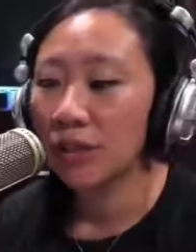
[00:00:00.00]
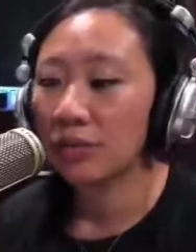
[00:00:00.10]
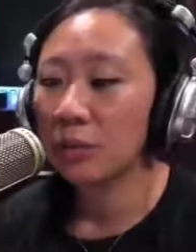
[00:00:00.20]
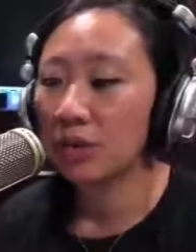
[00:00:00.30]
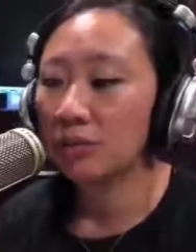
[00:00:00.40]
You have
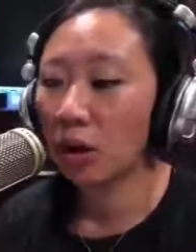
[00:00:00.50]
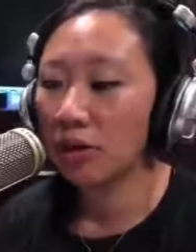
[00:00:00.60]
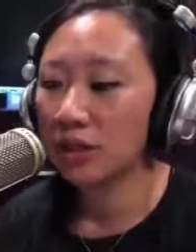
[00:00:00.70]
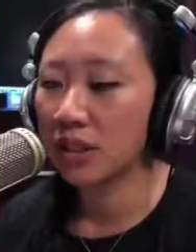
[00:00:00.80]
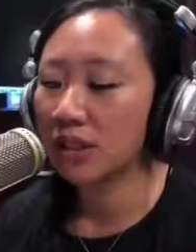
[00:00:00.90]
to be
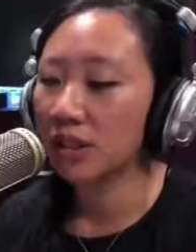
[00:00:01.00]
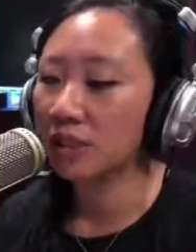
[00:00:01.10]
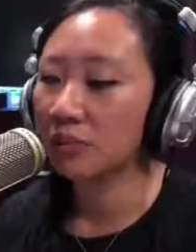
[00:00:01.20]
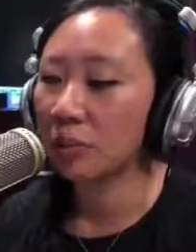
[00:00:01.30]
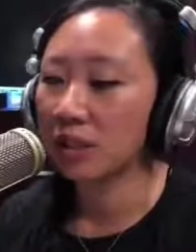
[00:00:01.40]
involved in the
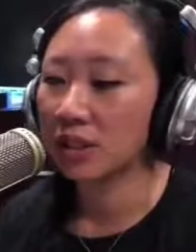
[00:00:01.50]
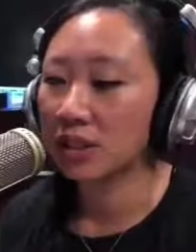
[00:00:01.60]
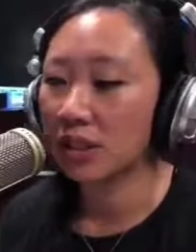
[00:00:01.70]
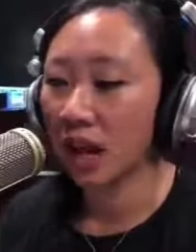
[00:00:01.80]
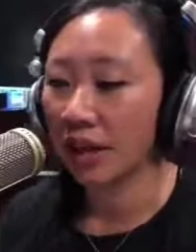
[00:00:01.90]
system that was
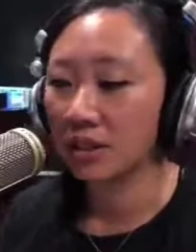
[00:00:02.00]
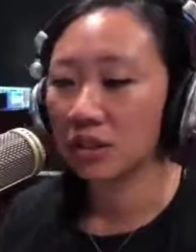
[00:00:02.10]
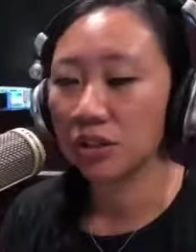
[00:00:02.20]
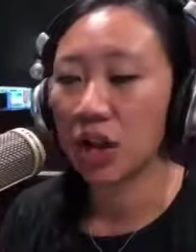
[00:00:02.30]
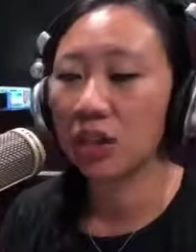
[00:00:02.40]

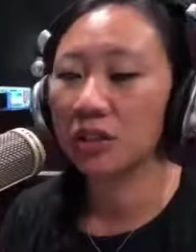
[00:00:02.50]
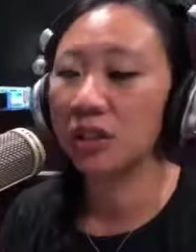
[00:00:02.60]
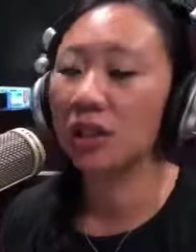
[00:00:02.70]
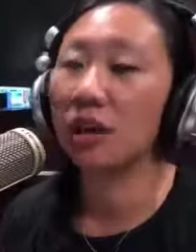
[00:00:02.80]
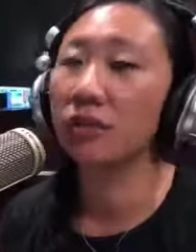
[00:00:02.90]
designed not
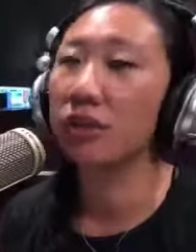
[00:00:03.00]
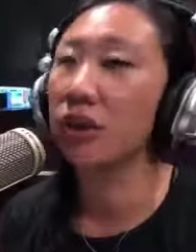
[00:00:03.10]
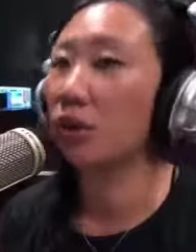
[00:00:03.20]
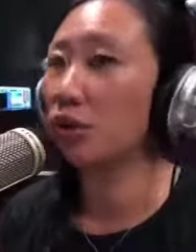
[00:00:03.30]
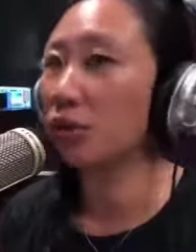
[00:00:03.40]
to govern
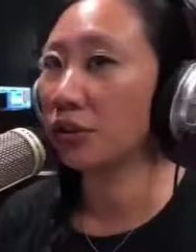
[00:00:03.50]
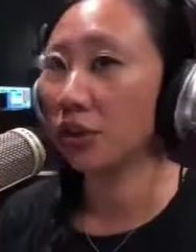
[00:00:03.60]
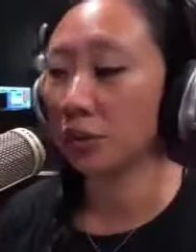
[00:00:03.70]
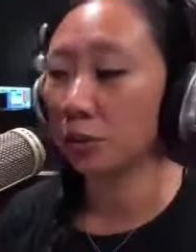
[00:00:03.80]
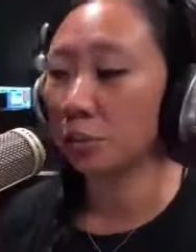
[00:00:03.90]
over
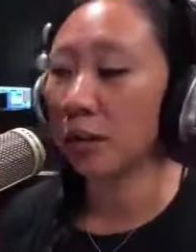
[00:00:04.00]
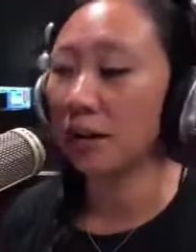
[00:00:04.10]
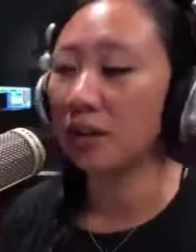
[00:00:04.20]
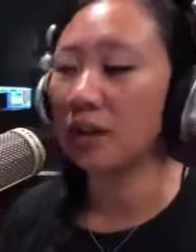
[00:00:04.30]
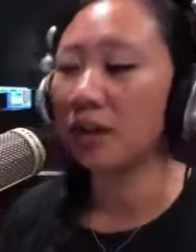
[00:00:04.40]
you,
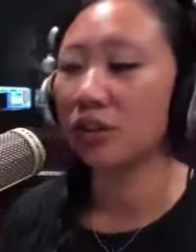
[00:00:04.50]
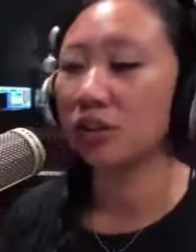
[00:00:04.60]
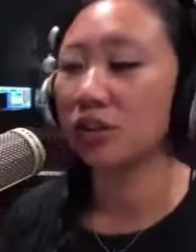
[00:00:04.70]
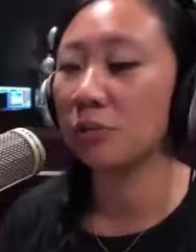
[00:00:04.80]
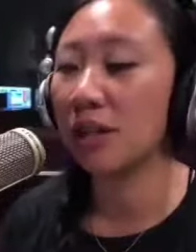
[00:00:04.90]
but
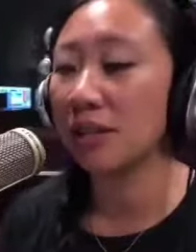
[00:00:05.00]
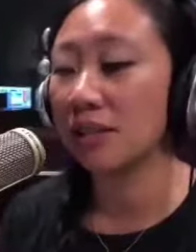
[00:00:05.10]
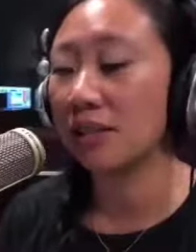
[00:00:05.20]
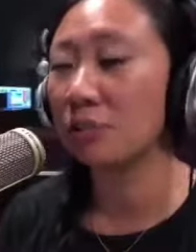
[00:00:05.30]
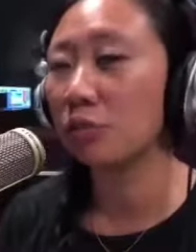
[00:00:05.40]
should,
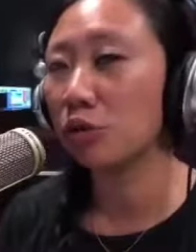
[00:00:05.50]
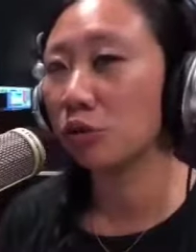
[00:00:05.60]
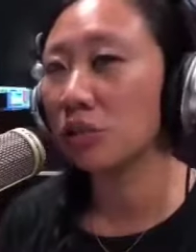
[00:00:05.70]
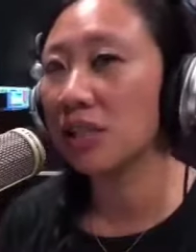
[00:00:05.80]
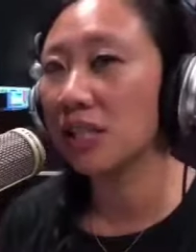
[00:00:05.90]
is
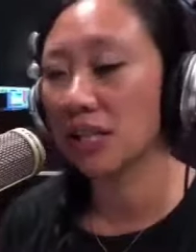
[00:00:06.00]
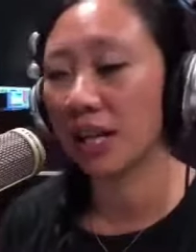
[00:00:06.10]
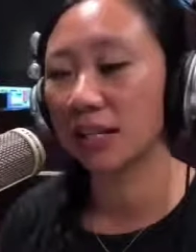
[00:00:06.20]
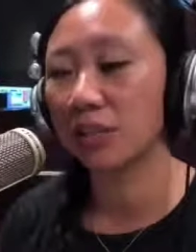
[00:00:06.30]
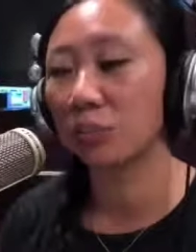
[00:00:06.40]
truly
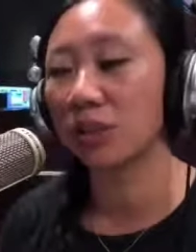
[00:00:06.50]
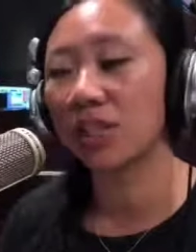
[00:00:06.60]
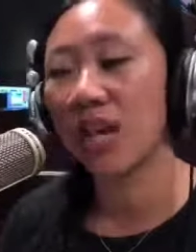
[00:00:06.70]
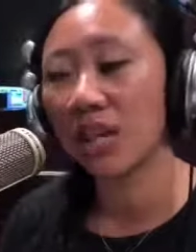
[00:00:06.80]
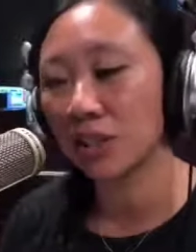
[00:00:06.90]
designed to
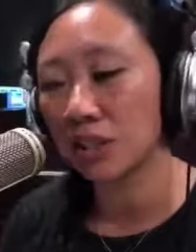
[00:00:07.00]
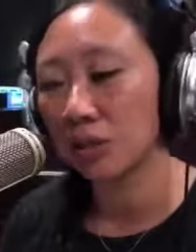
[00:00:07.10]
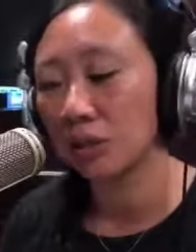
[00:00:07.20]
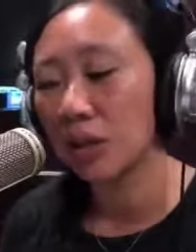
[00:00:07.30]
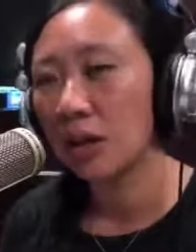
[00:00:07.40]
protect
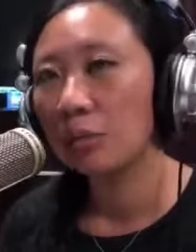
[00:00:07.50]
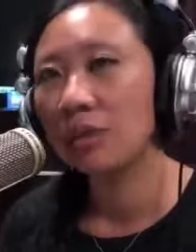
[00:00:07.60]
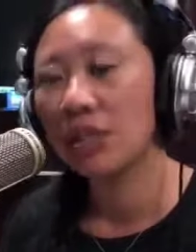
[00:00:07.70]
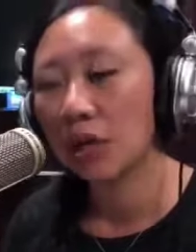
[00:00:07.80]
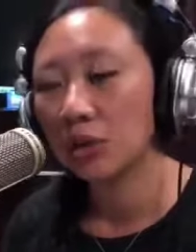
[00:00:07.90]
you,
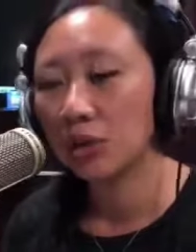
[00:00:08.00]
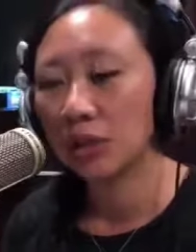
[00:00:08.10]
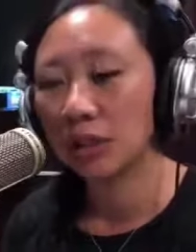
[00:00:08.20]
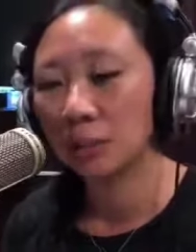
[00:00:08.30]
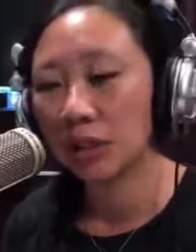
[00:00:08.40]
protect your
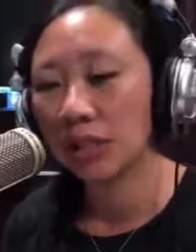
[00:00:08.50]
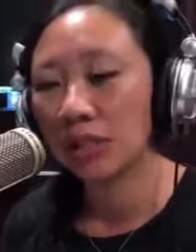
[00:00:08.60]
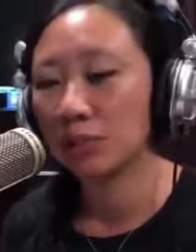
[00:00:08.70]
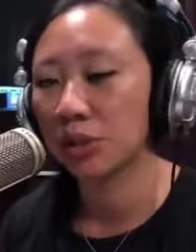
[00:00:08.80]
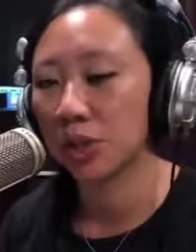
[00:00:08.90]
liberties,
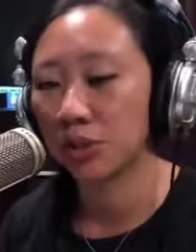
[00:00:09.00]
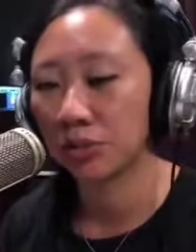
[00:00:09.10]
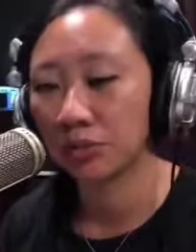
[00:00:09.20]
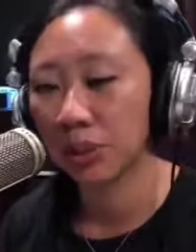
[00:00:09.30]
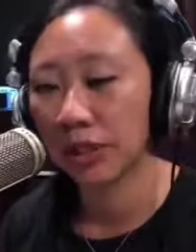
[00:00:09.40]
and protect
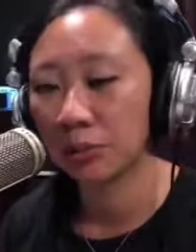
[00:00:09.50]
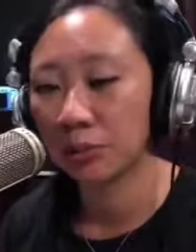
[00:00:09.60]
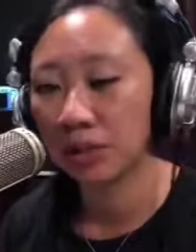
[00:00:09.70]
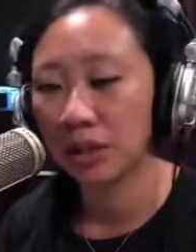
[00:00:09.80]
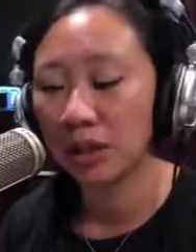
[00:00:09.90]
your
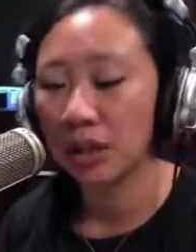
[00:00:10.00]
freedoms.